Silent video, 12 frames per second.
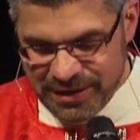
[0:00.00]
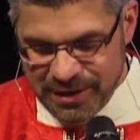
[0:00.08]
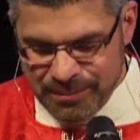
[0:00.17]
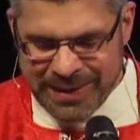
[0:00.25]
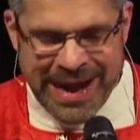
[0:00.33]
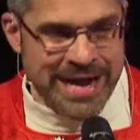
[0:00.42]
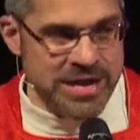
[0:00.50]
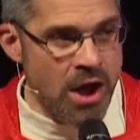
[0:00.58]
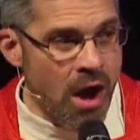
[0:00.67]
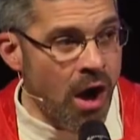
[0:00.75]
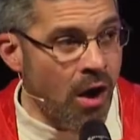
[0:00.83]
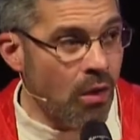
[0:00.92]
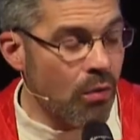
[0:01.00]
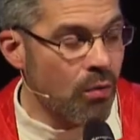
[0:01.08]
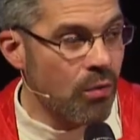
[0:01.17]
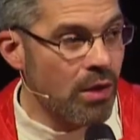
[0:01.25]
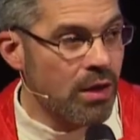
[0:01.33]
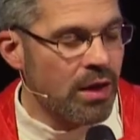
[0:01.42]
But I know
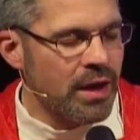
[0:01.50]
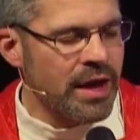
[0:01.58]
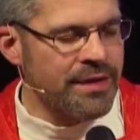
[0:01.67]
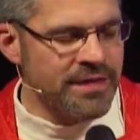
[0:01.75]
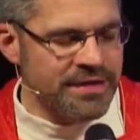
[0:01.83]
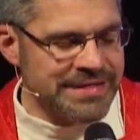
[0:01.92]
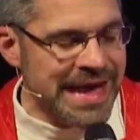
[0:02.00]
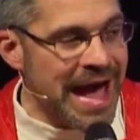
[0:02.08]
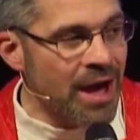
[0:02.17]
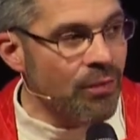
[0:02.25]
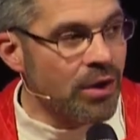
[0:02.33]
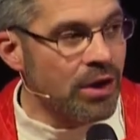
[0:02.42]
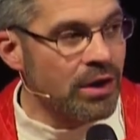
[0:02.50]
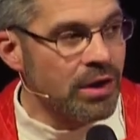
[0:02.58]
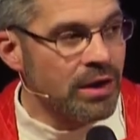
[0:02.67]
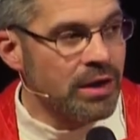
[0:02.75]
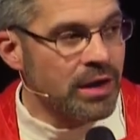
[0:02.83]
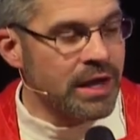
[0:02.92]
in this hour,
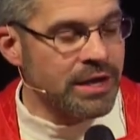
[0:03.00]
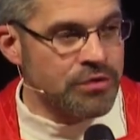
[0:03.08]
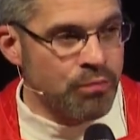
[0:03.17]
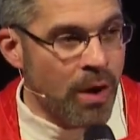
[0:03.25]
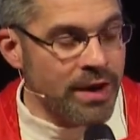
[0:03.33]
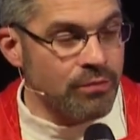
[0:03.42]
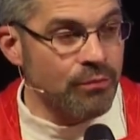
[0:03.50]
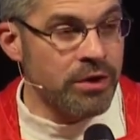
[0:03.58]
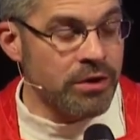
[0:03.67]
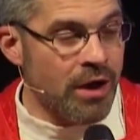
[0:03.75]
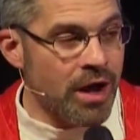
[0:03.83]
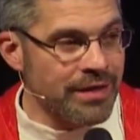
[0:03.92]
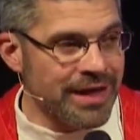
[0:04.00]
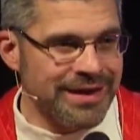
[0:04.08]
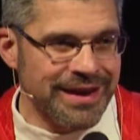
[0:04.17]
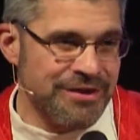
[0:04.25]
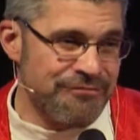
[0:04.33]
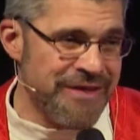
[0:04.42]
it is what we're called. In,
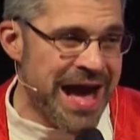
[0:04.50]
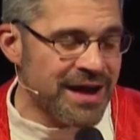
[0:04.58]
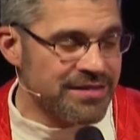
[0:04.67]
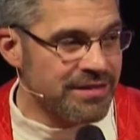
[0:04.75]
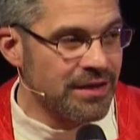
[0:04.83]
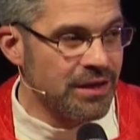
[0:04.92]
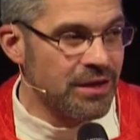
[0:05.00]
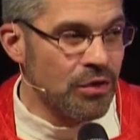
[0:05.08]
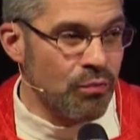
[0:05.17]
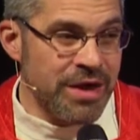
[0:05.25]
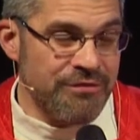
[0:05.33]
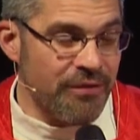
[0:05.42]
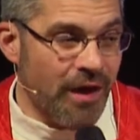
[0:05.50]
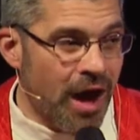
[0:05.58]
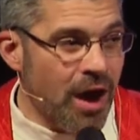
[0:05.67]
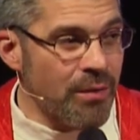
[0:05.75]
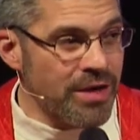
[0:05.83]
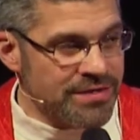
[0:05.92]
in fact, we've
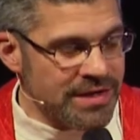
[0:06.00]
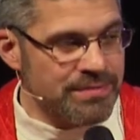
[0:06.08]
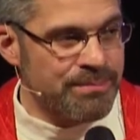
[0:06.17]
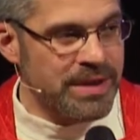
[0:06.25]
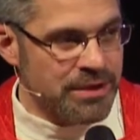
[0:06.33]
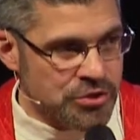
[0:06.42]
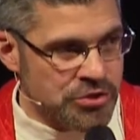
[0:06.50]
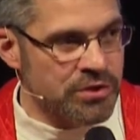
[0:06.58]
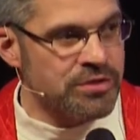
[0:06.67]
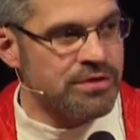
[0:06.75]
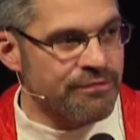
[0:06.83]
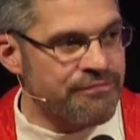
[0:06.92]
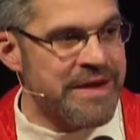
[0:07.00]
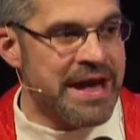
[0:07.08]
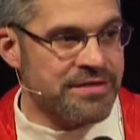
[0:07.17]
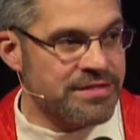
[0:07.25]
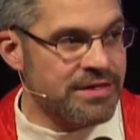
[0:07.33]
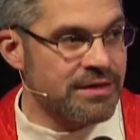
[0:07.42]
always been a church of
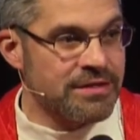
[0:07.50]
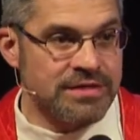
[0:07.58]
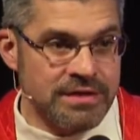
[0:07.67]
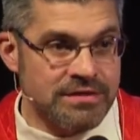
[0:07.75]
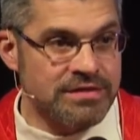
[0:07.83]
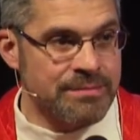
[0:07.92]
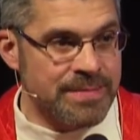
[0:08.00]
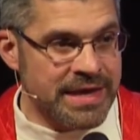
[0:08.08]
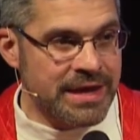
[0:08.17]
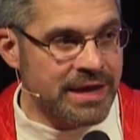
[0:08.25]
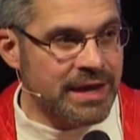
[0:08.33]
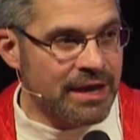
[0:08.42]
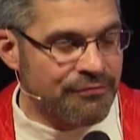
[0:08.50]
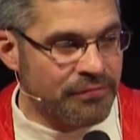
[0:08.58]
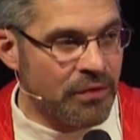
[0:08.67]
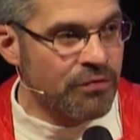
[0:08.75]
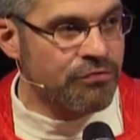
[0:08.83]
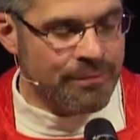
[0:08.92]
fasting since the beginning. It
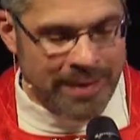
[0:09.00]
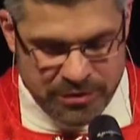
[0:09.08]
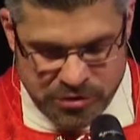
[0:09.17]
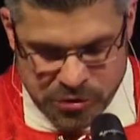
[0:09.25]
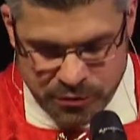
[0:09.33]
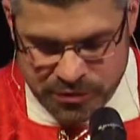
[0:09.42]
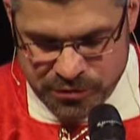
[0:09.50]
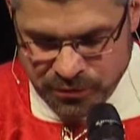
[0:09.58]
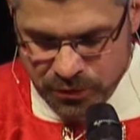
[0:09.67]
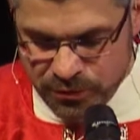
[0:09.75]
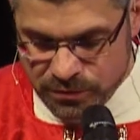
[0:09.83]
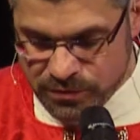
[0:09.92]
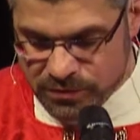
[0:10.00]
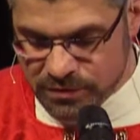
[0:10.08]
flows from our Jewish roots.